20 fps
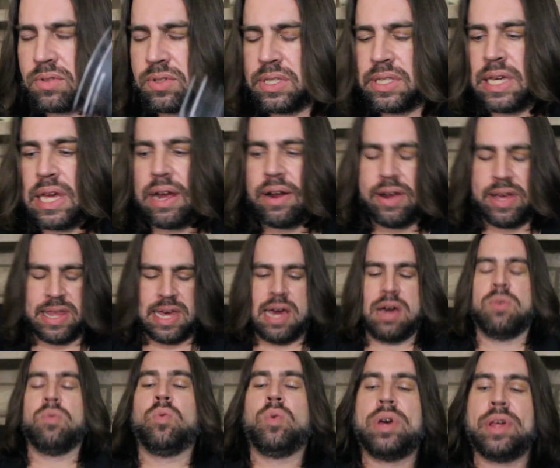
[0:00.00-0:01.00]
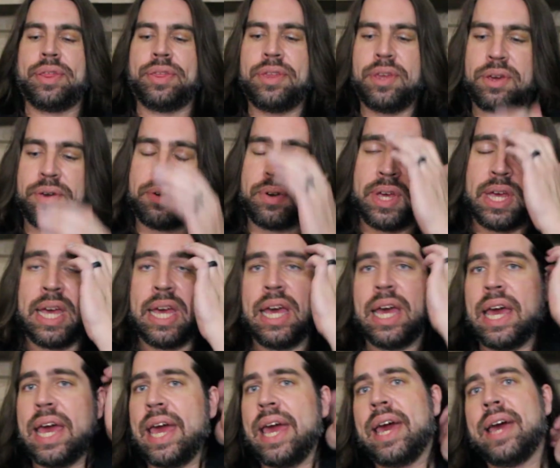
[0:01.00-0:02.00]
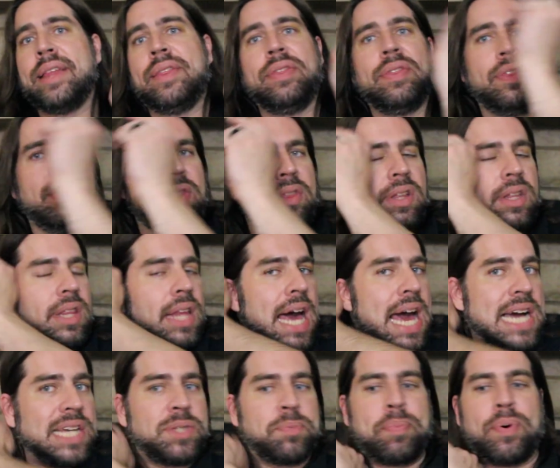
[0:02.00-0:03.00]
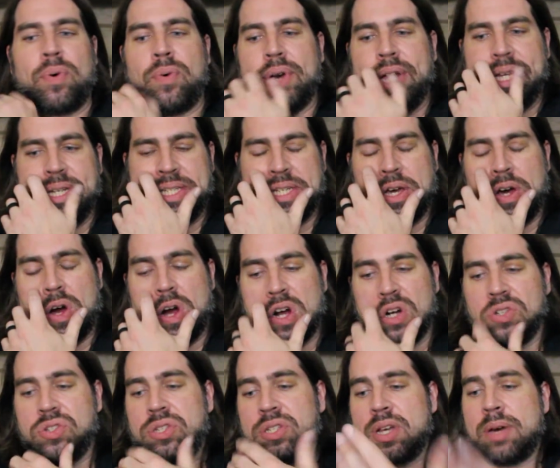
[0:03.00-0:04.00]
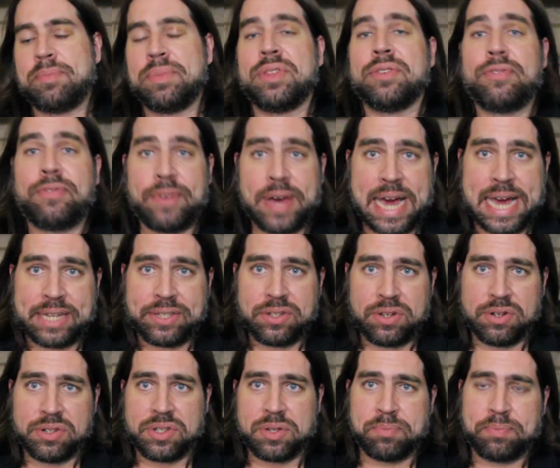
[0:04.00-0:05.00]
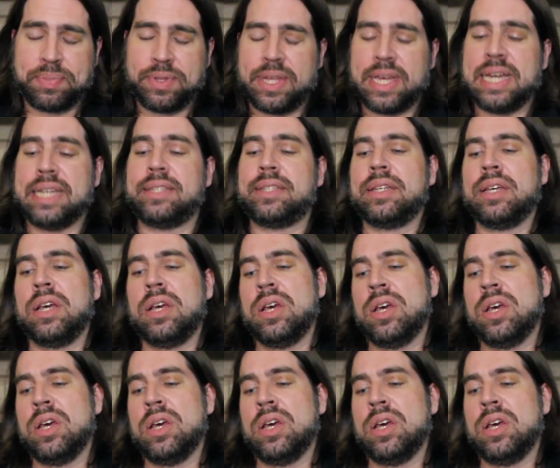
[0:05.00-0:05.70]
carry that with you. And the last point are some of the fasteners in place.